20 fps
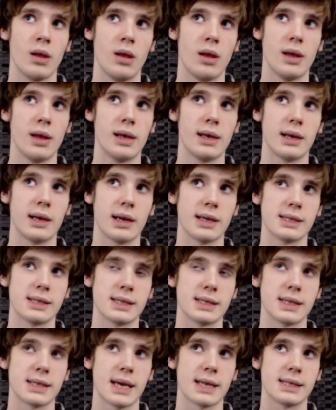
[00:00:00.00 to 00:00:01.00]

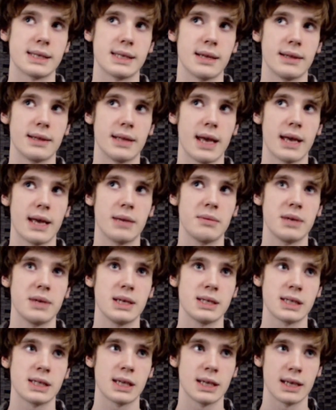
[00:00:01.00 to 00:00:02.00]
stats of the
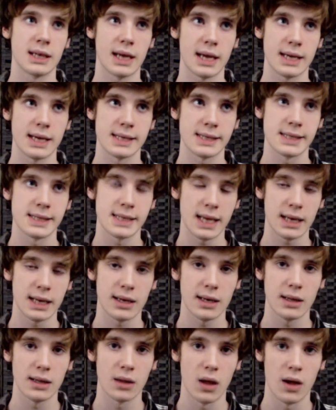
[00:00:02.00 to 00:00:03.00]
enemies, and it has
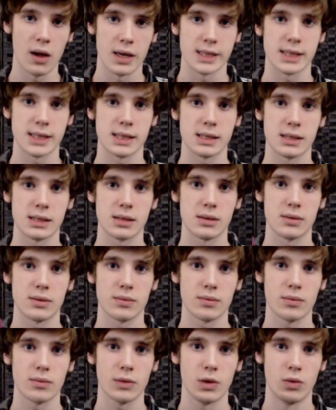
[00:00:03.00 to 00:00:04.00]
sanity loss
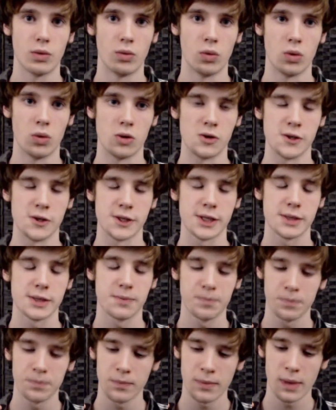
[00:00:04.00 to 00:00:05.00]
rules.
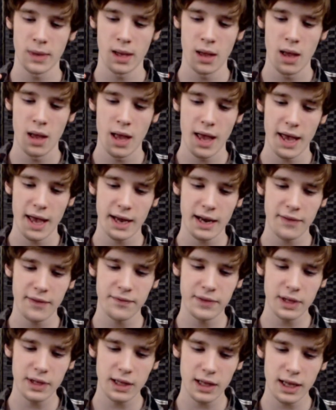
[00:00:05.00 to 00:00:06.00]
And I
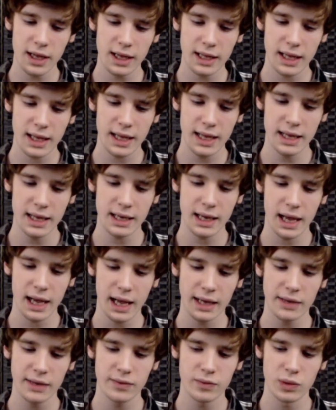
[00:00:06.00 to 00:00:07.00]
feel like it
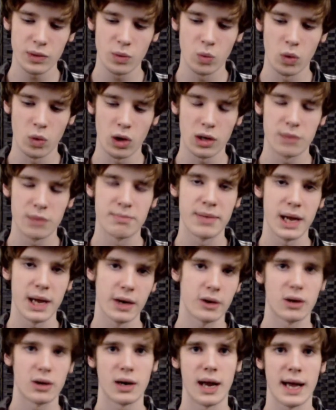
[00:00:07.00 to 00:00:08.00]
kind of would work
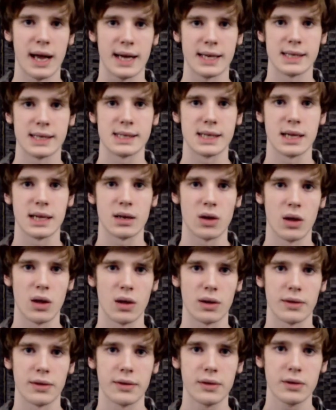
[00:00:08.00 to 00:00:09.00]
better as a Call of
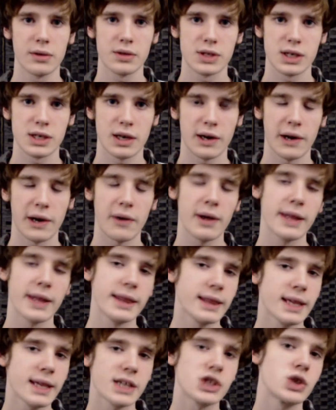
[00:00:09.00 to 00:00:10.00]
Cthulhu scenario
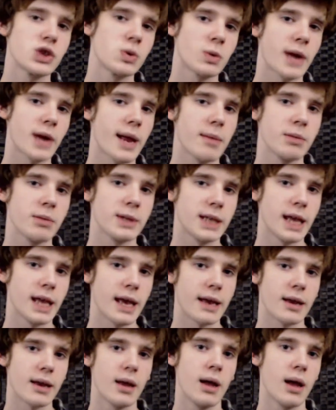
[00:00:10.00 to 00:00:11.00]
unless you were able to
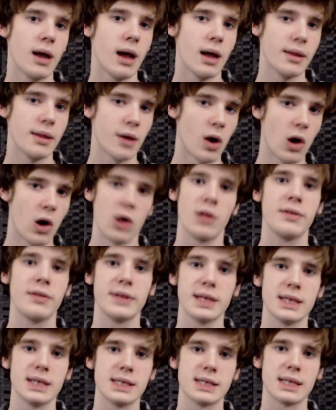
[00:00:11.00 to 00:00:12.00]
get all of
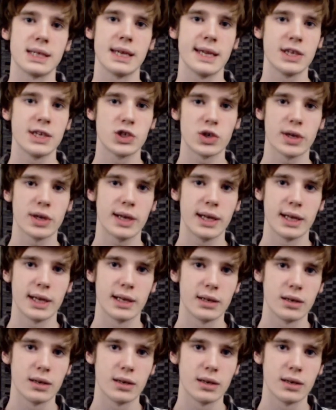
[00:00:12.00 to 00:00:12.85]
these intricate,